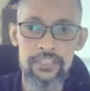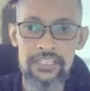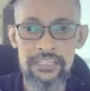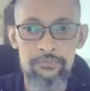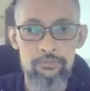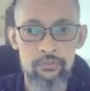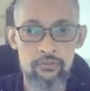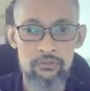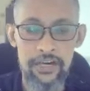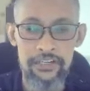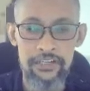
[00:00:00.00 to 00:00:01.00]

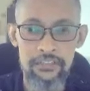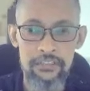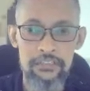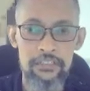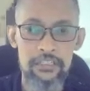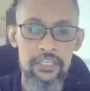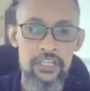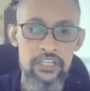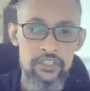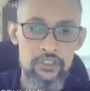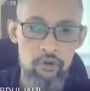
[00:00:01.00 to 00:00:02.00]
improvising
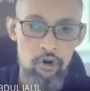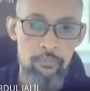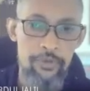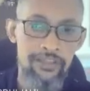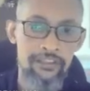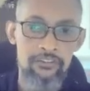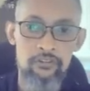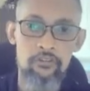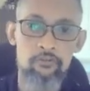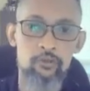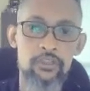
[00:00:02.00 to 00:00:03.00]
your methods of
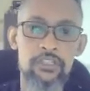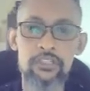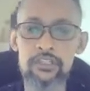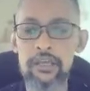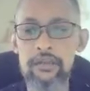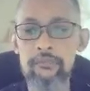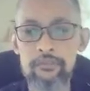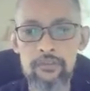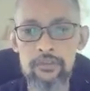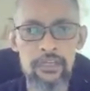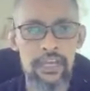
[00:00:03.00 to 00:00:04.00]
working there.
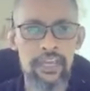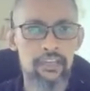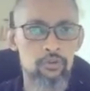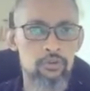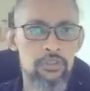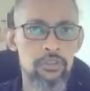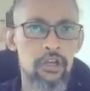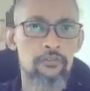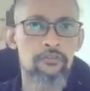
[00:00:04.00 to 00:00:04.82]
I can do a lot of